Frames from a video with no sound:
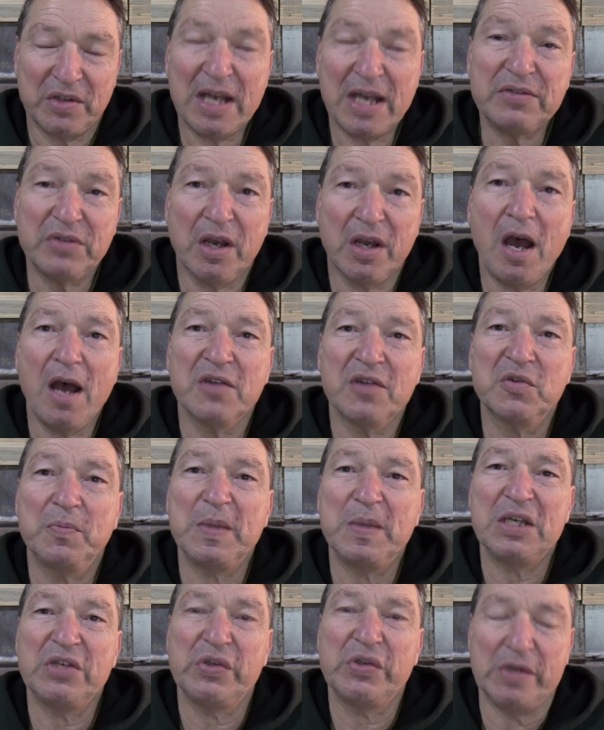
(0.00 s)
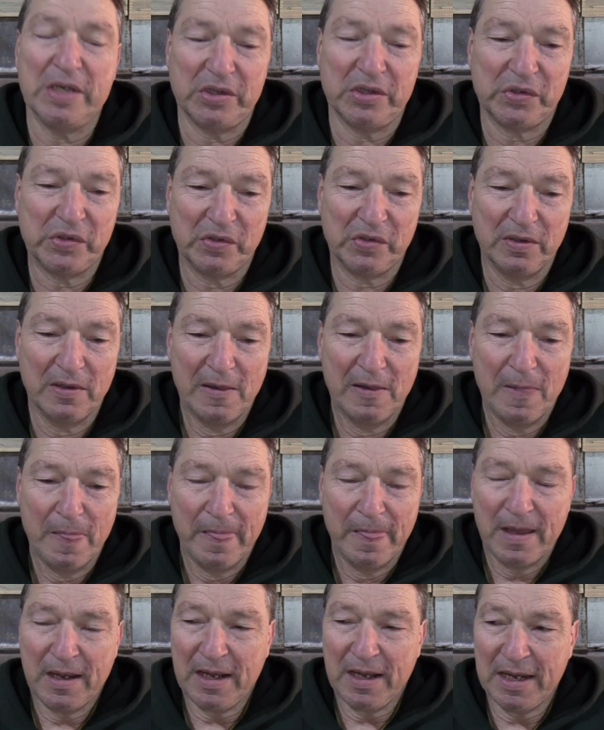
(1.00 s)
That's God's business.
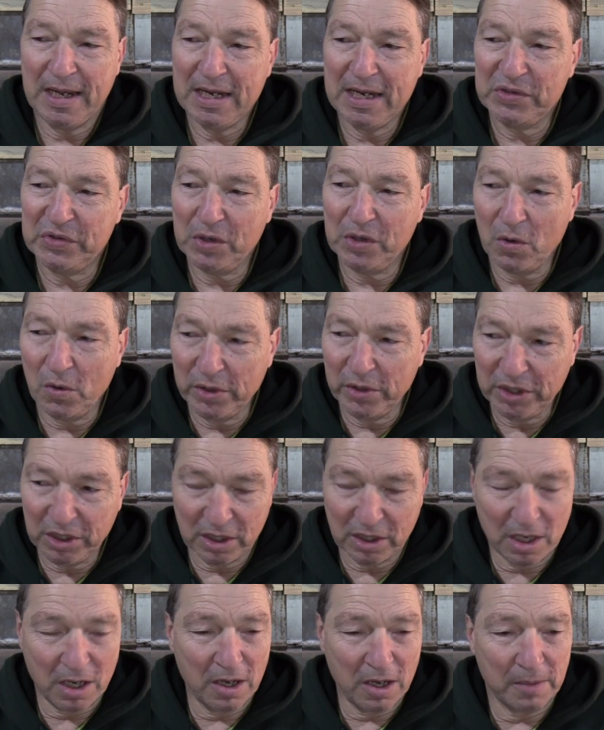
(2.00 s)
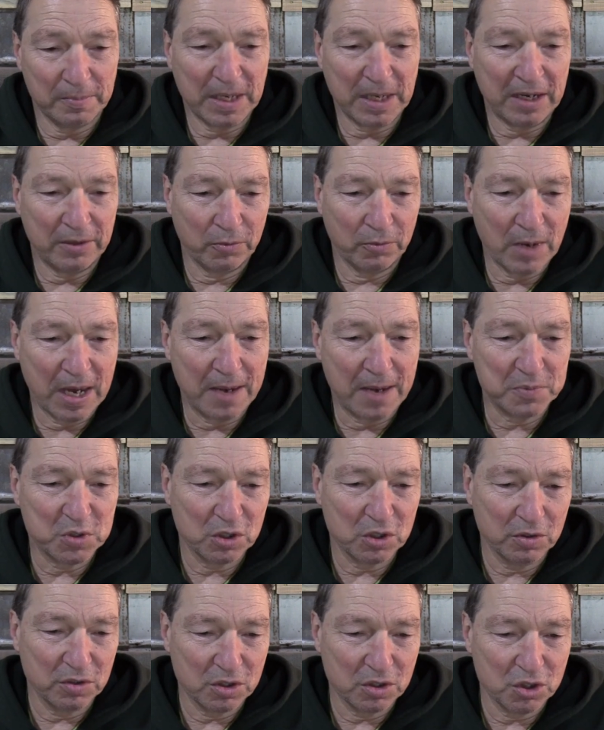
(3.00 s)
And He's going to come and
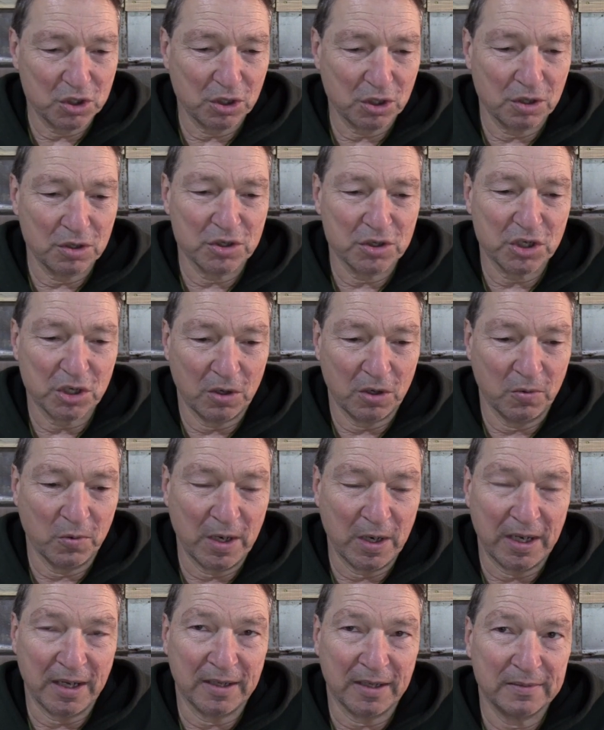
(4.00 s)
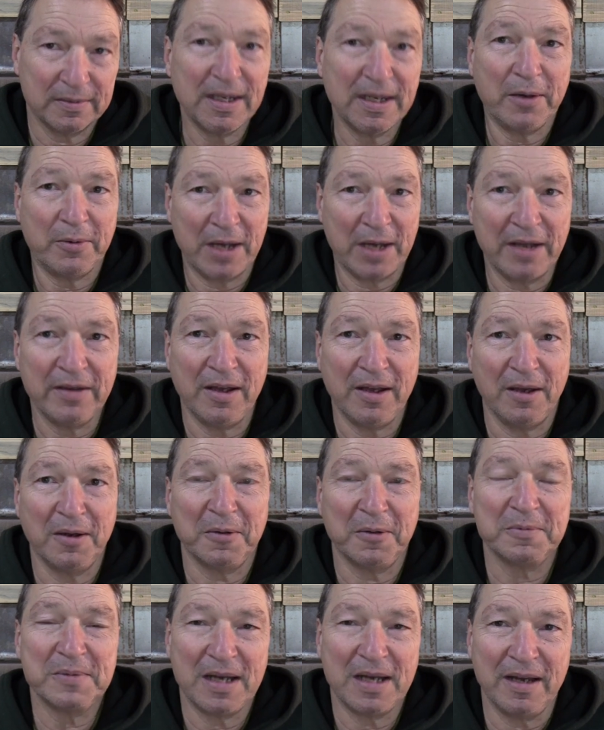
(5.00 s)
rapture the church away. Now, I
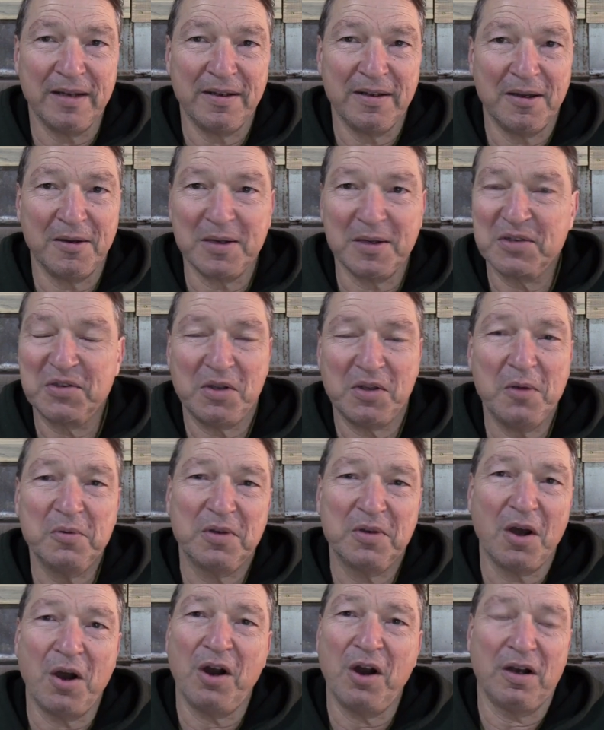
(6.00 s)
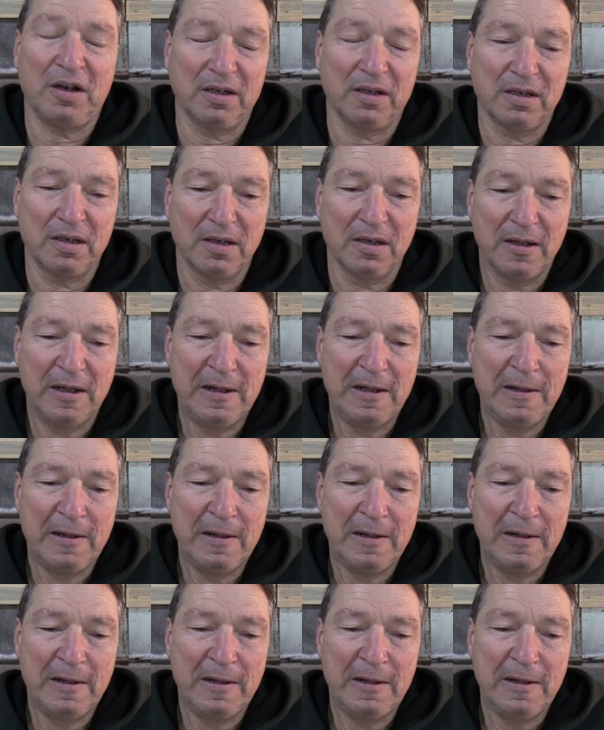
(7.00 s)
know, I know, it's so dark.